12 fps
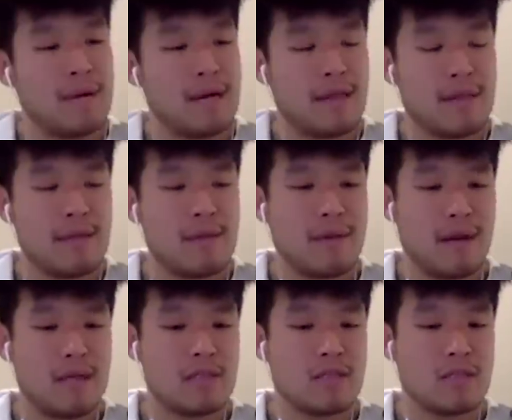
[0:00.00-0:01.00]
I think my
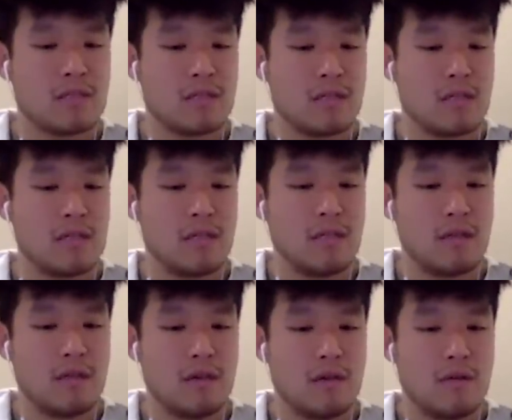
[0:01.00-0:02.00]
parents,
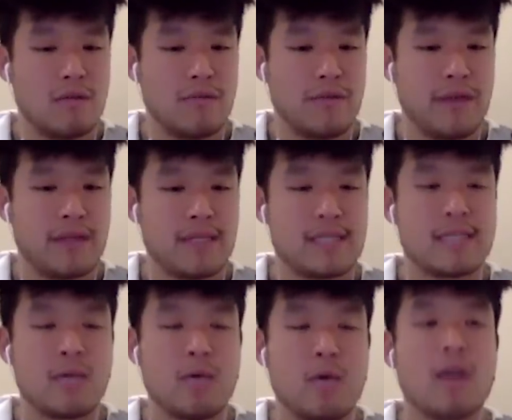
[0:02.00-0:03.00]
they since
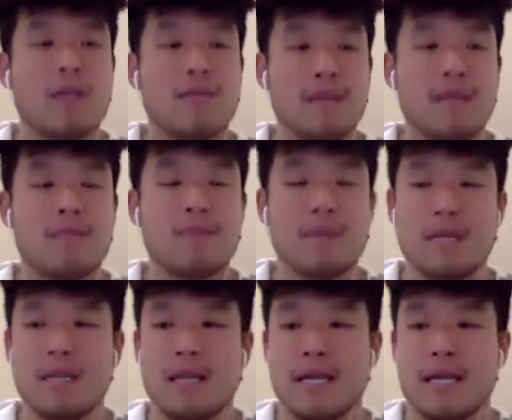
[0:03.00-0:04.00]
they wanted me to
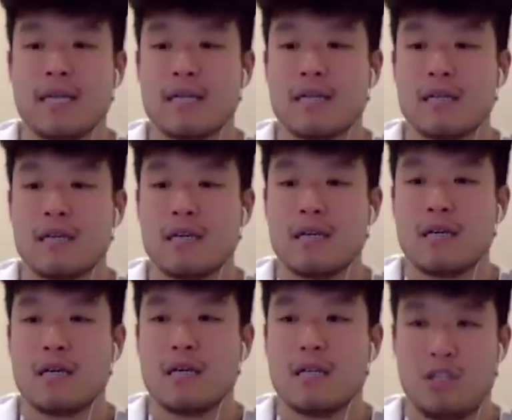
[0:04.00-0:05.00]
be like
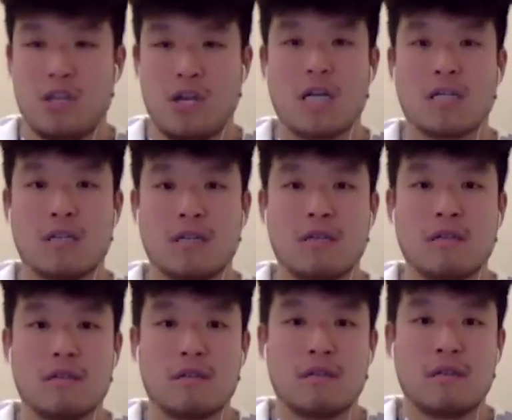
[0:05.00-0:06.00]
a doctor,
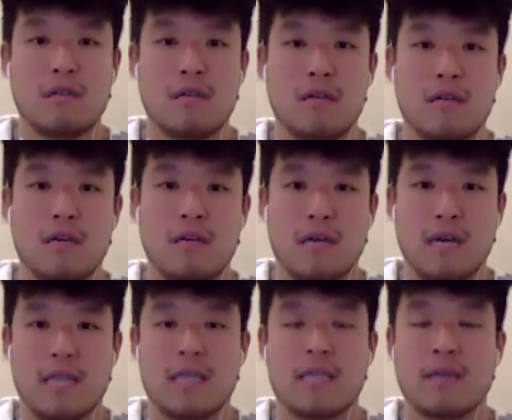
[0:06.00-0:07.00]

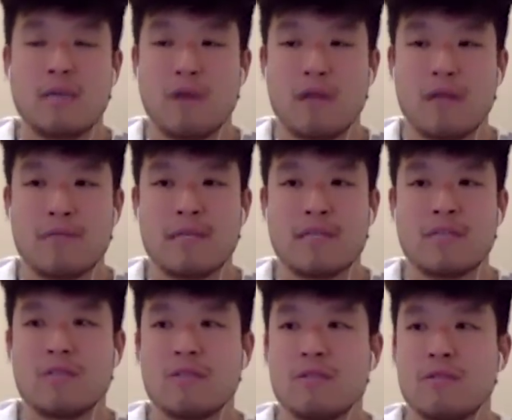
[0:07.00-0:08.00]
I think they wanted me
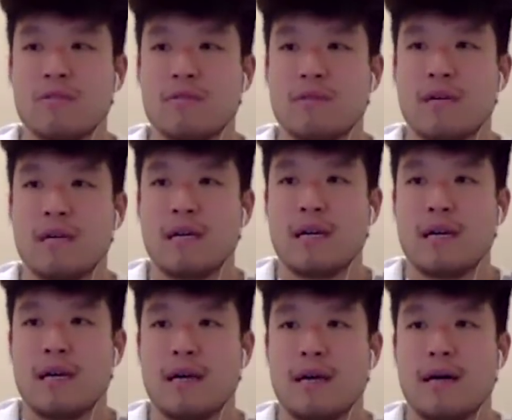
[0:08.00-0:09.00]
to
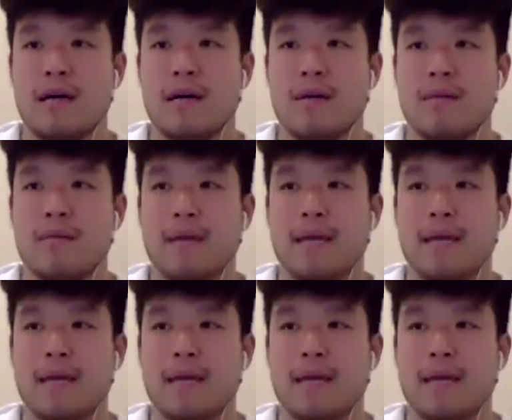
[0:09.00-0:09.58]
um, Did you